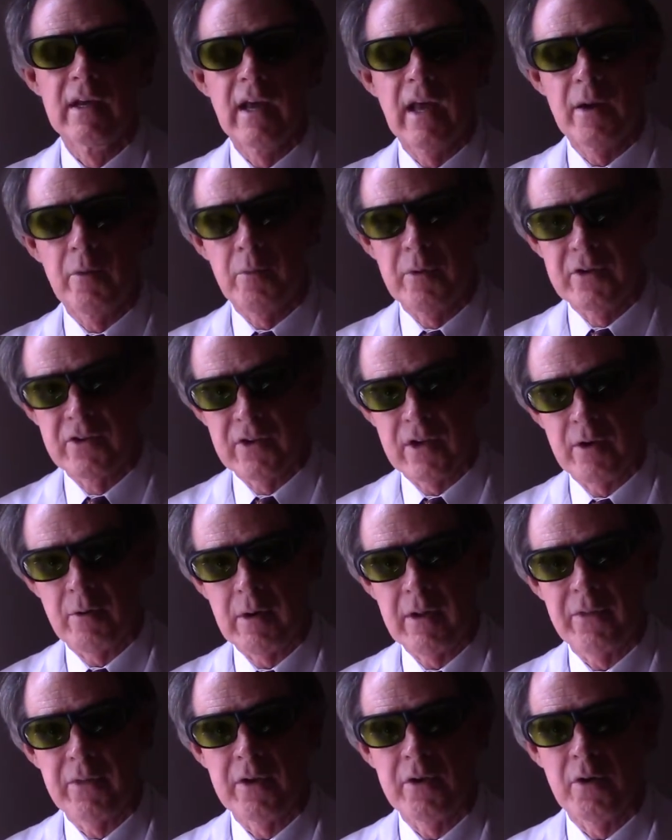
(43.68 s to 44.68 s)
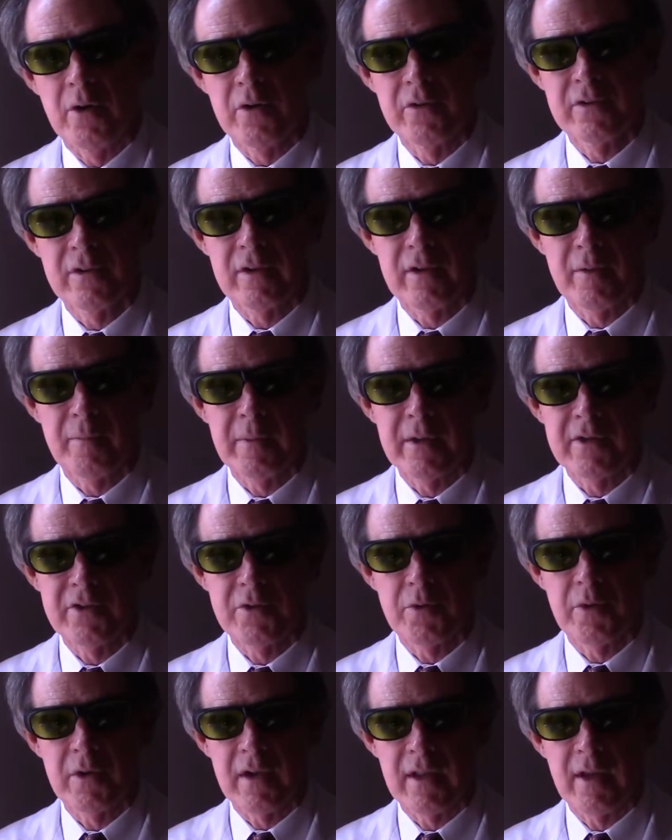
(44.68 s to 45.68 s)
and regenerate the nerves a little bit
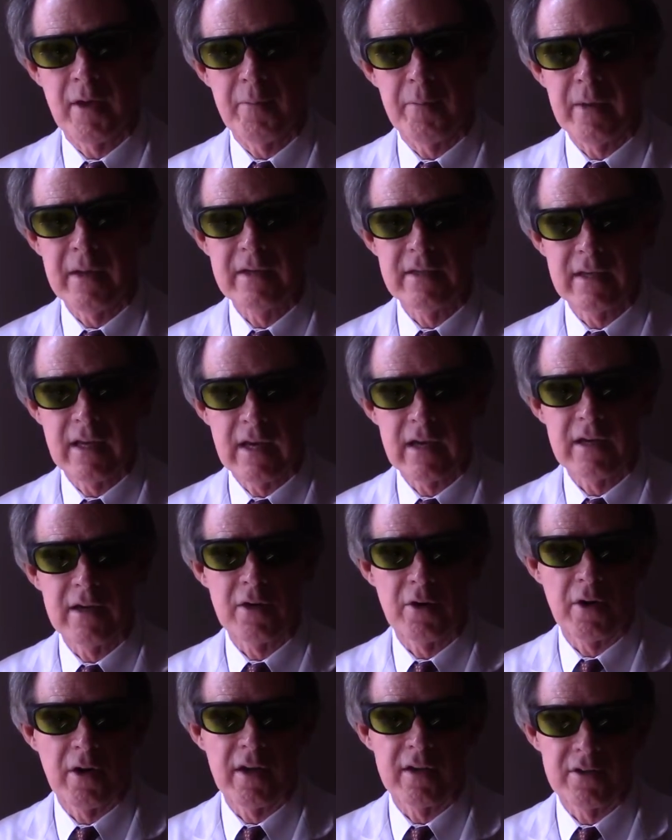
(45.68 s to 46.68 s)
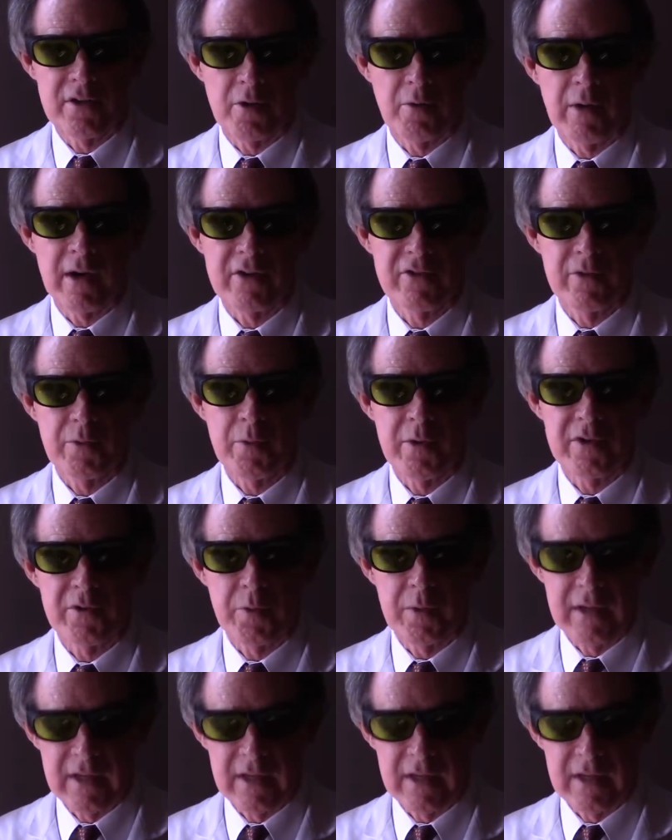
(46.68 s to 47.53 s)
so it'll help maintain your, its correction once we